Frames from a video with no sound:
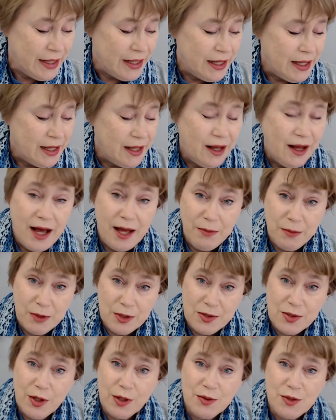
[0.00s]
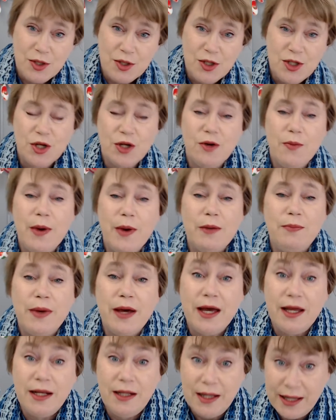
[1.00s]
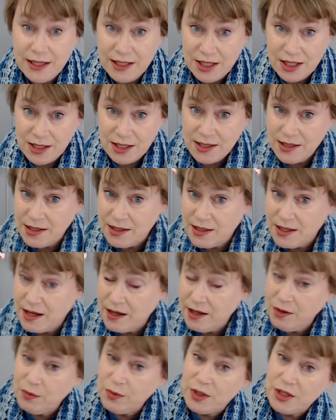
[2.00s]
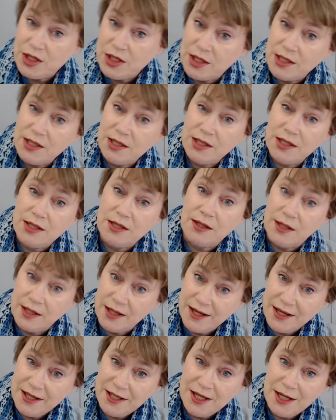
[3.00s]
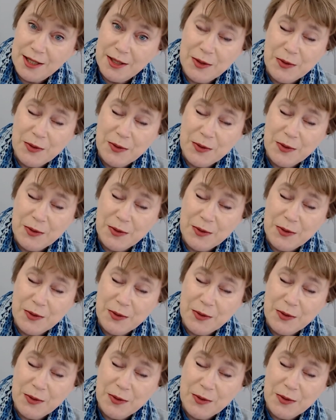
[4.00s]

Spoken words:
I'm also going to talk about my latest design, which is knitted,